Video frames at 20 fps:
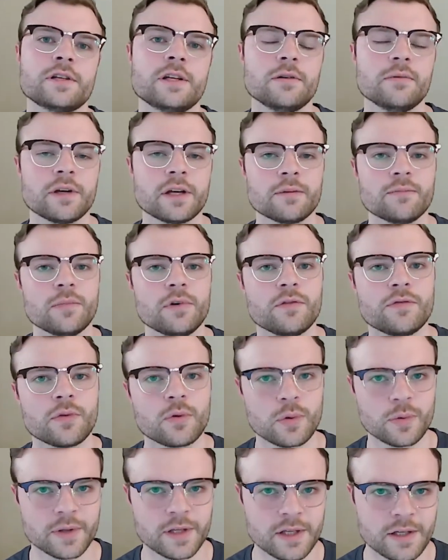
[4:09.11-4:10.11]
We can move forward
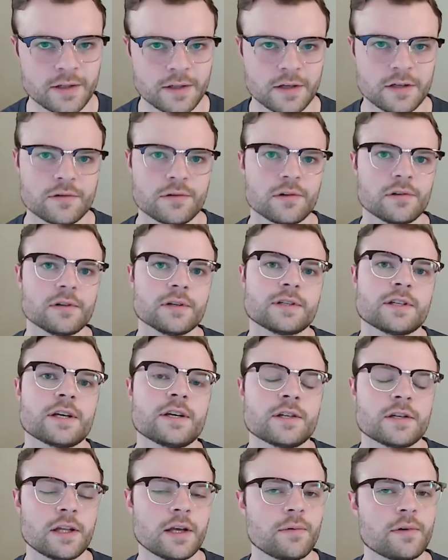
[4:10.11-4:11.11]
with the
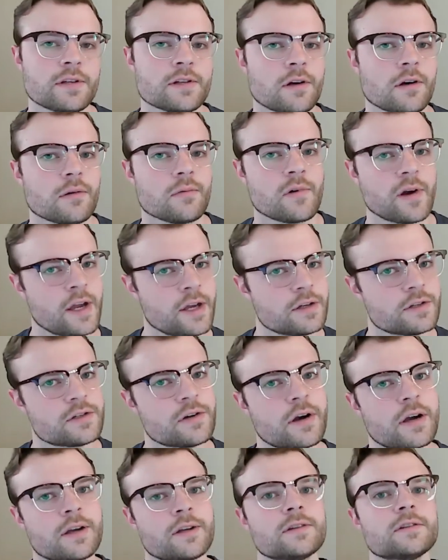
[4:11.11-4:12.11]
industrialization that we saw Rand
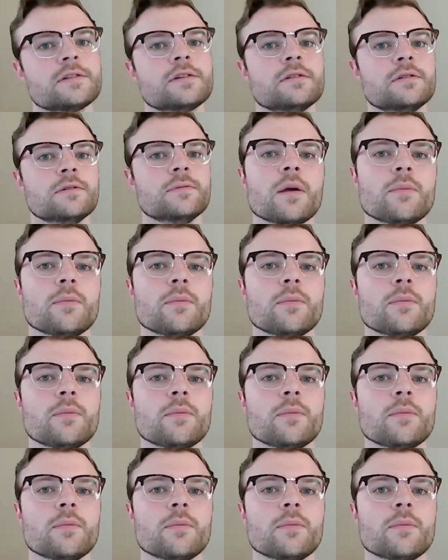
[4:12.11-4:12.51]
trying to